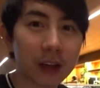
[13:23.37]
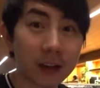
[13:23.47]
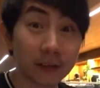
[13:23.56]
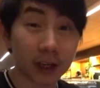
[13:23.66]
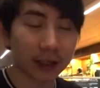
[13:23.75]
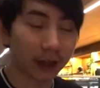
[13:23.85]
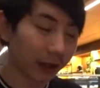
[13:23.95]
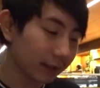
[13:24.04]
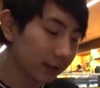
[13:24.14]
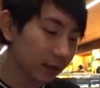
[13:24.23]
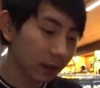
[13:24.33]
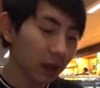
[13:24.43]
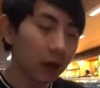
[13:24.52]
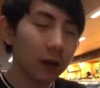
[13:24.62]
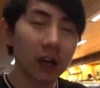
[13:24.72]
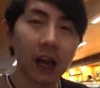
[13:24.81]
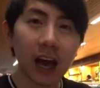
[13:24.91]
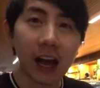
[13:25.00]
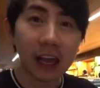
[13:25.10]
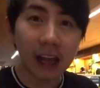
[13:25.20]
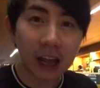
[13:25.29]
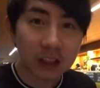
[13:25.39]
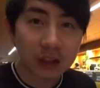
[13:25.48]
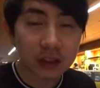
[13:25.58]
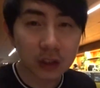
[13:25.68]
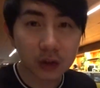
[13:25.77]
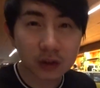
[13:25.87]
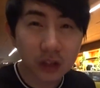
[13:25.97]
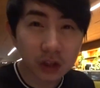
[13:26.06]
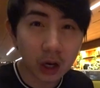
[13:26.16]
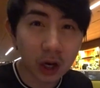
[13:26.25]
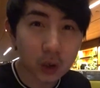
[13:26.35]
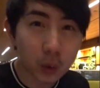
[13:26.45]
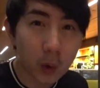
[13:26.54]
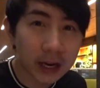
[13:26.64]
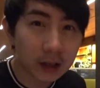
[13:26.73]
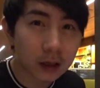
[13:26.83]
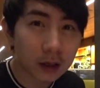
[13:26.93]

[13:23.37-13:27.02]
very nice. I actually took a quick